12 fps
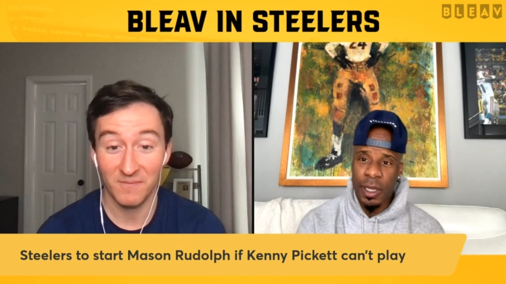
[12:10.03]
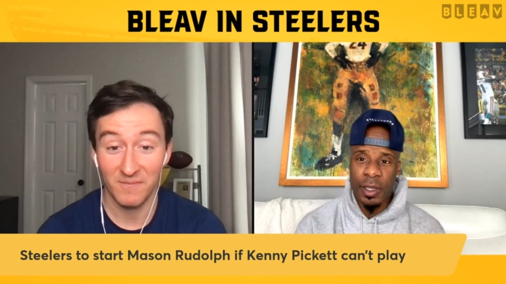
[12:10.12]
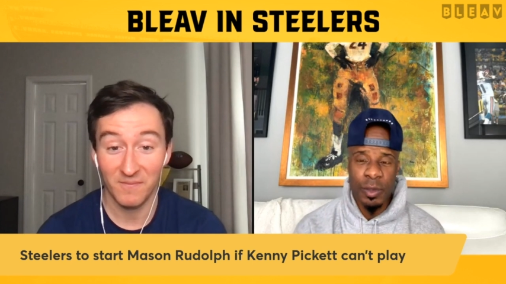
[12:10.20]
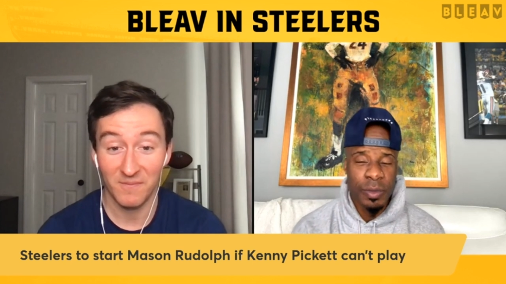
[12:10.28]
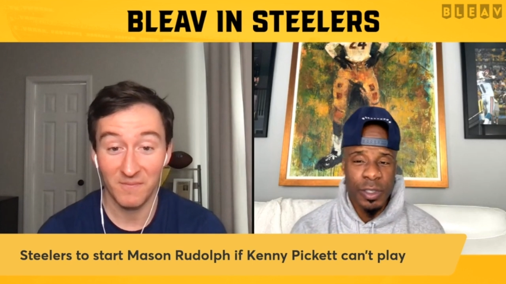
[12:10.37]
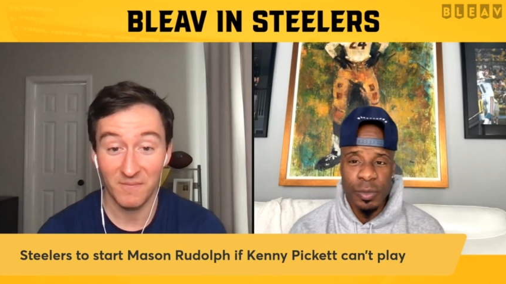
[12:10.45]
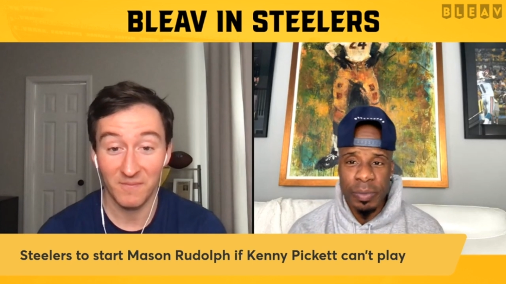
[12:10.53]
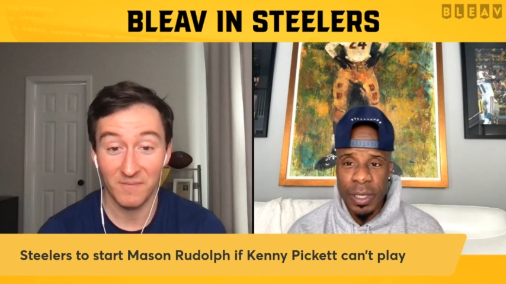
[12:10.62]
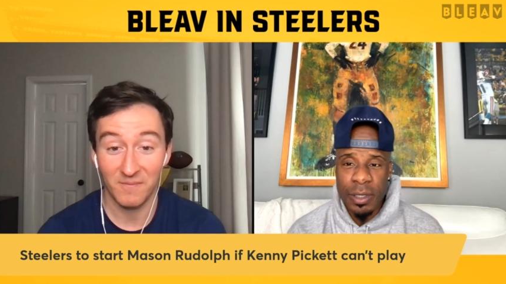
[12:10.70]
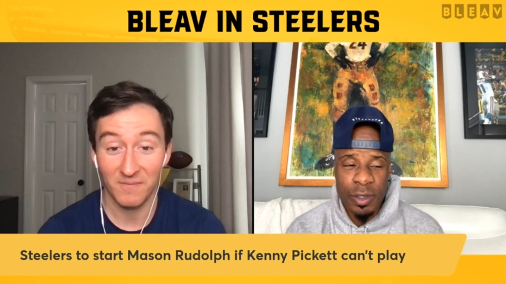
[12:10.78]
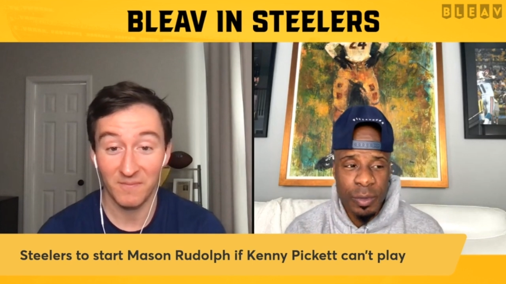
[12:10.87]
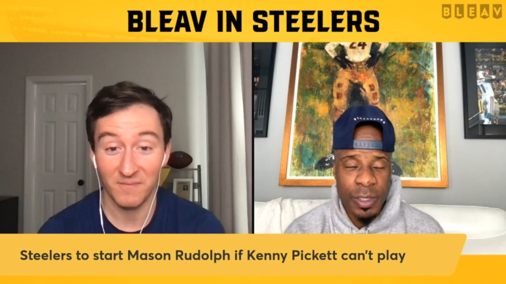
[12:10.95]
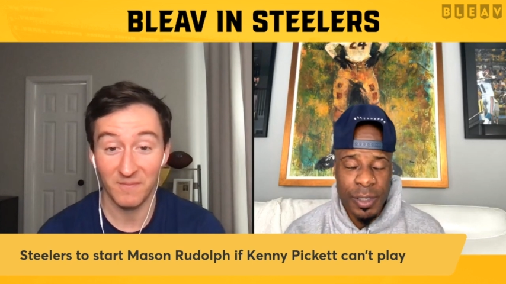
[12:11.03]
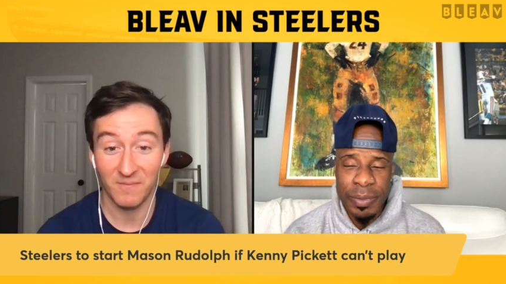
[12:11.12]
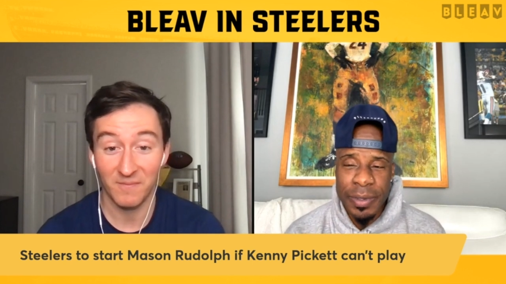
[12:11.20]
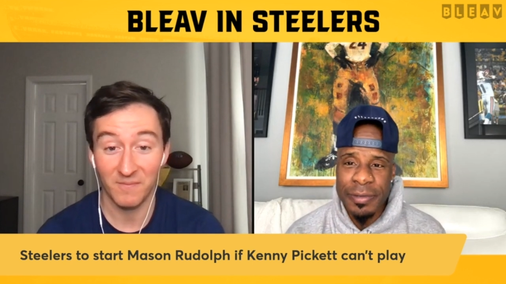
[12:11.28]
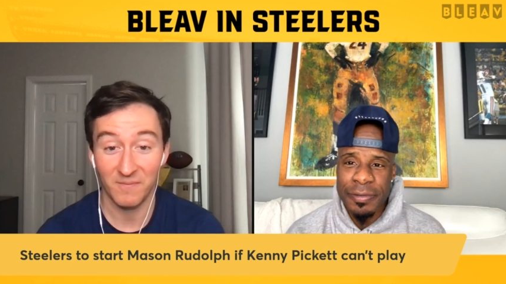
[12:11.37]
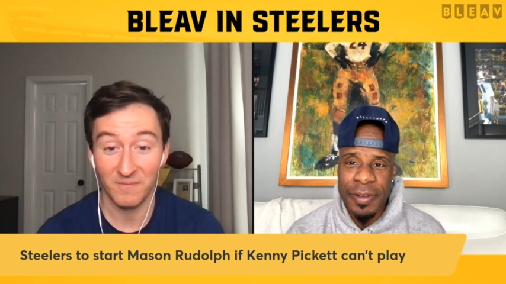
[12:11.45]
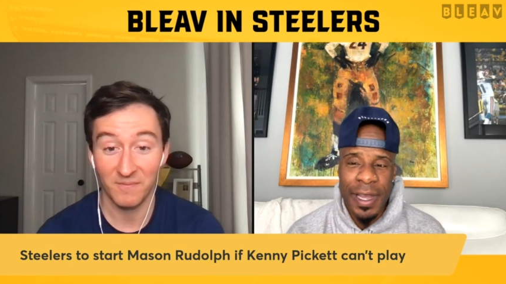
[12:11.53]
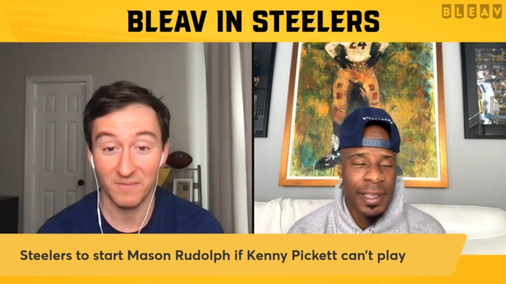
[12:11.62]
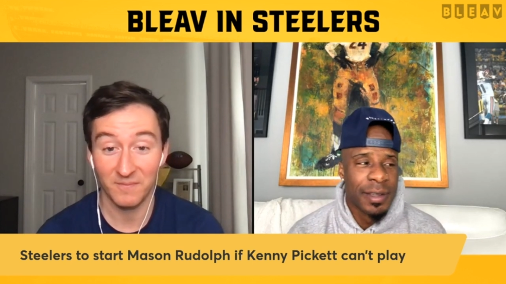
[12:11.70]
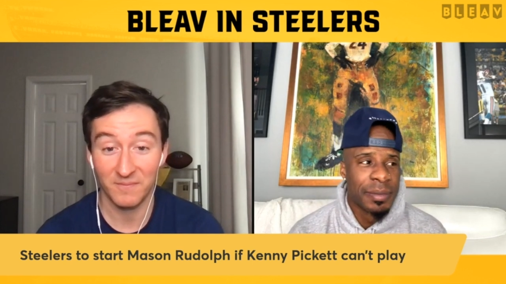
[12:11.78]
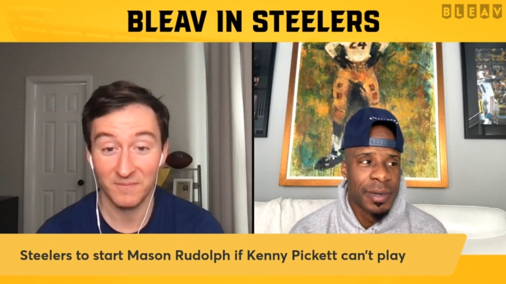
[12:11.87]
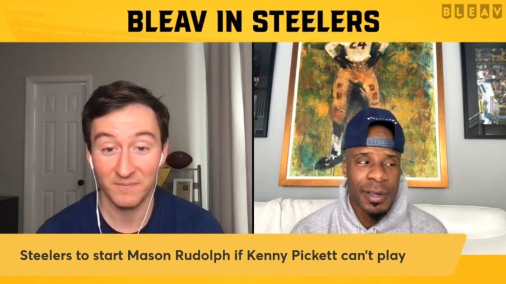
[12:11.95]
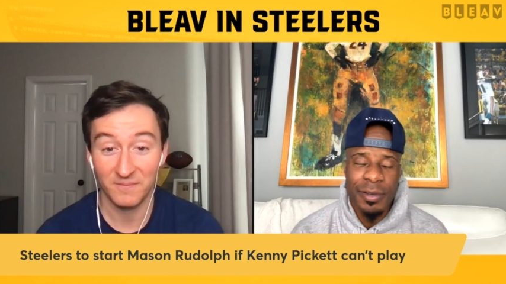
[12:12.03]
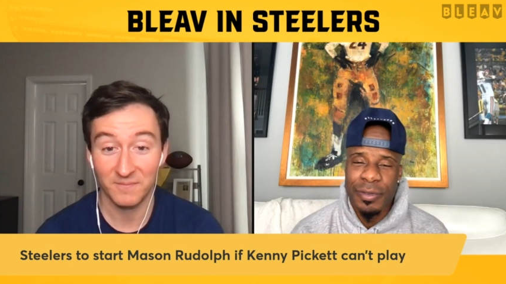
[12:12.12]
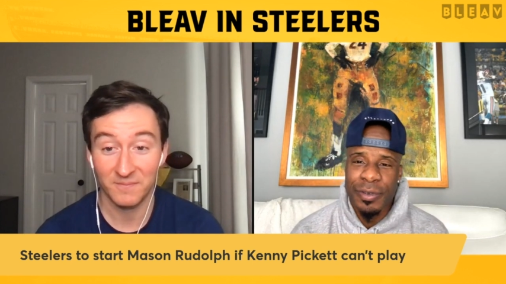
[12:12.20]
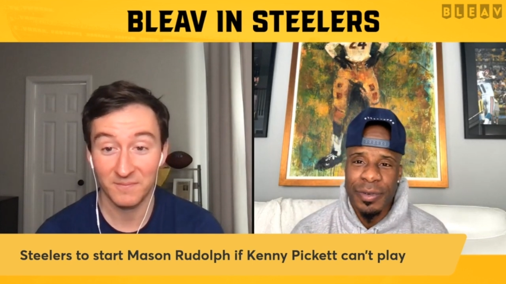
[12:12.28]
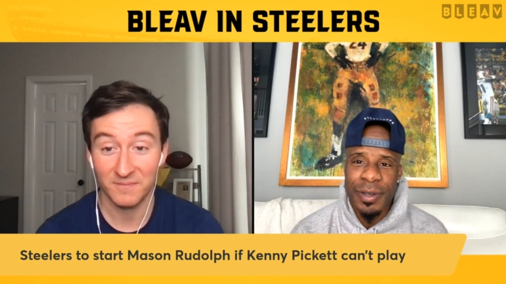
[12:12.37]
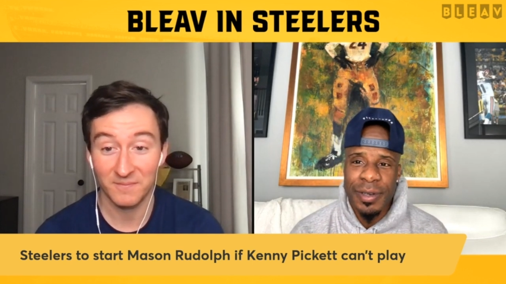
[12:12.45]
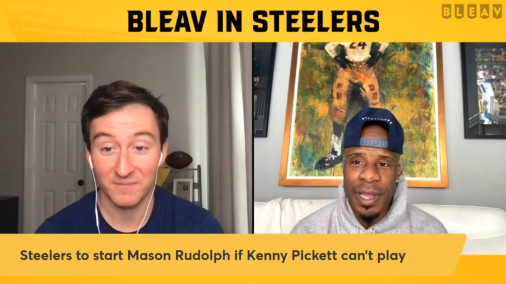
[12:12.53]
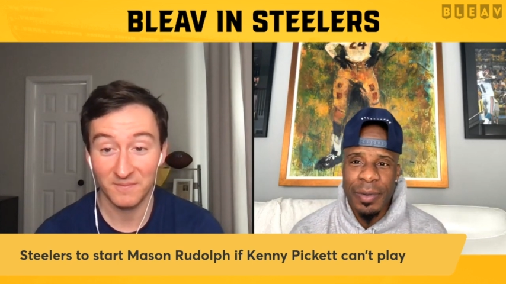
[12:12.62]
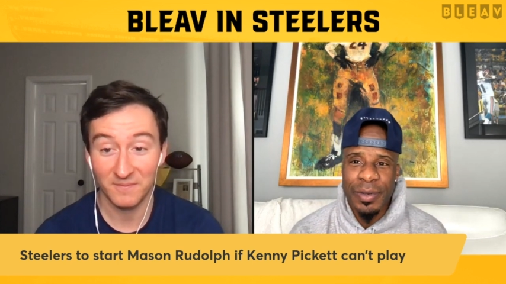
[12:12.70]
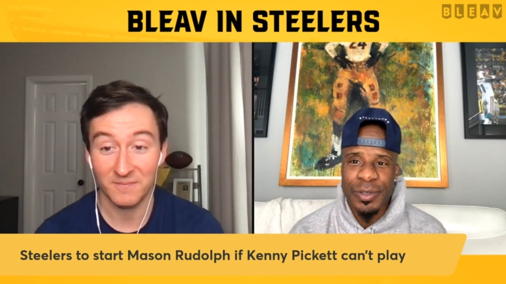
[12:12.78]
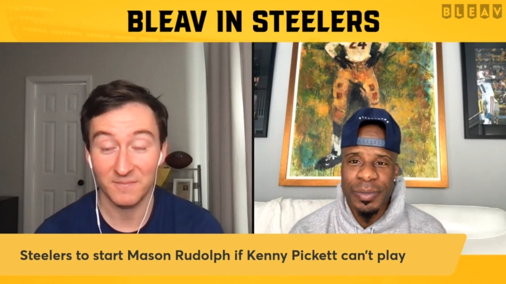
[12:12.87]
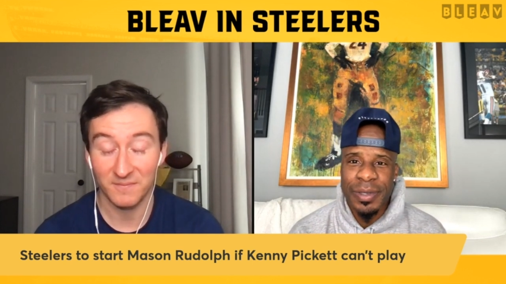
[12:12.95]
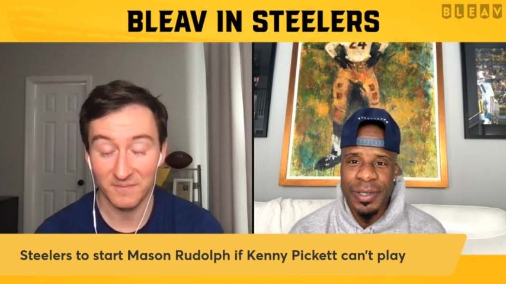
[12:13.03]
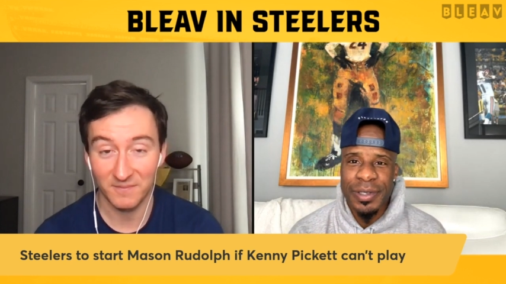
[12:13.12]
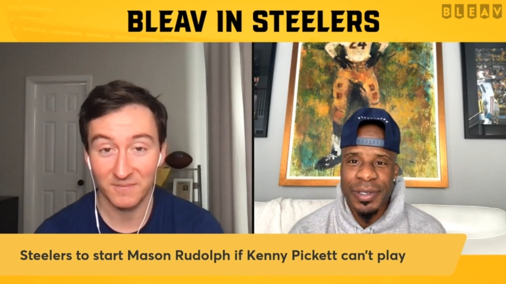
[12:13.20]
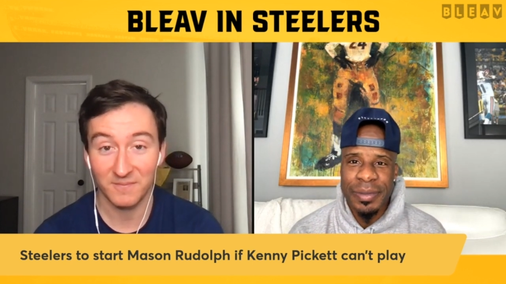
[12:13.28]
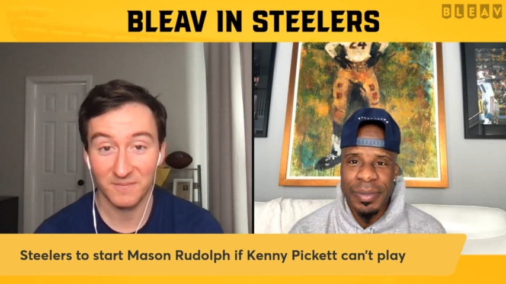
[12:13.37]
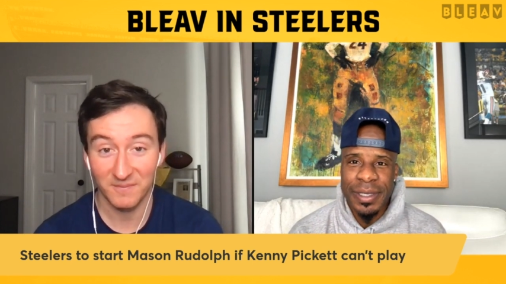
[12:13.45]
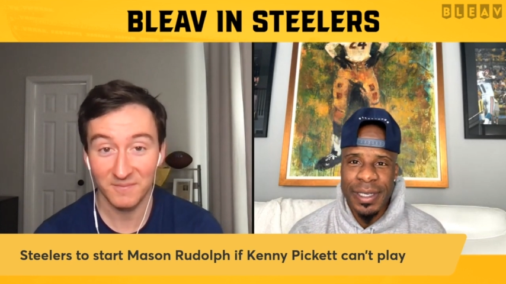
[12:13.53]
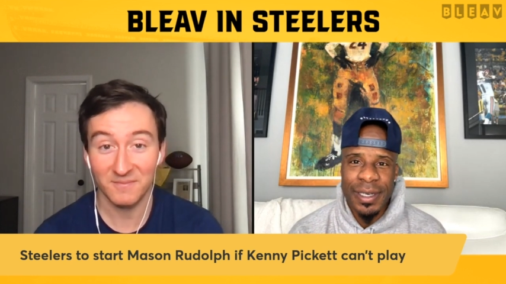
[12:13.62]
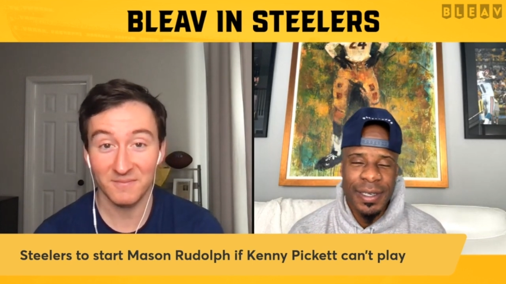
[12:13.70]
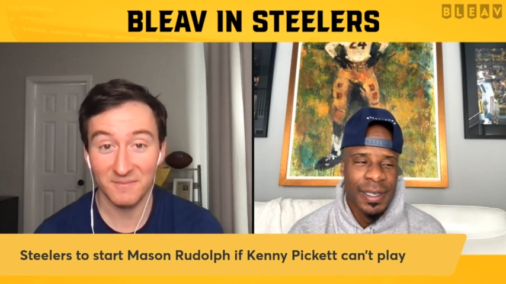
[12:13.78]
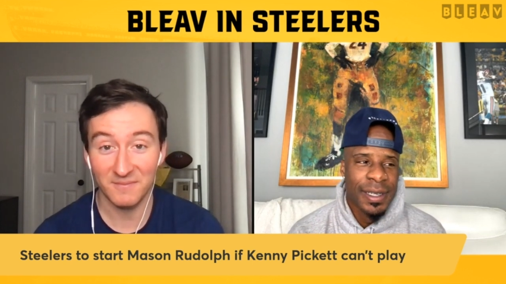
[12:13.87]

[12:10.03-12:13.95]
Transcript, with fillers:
Speaker 1: you be spitting, you be spitting fire, Mark, for real. That's what you be doing. But yeah,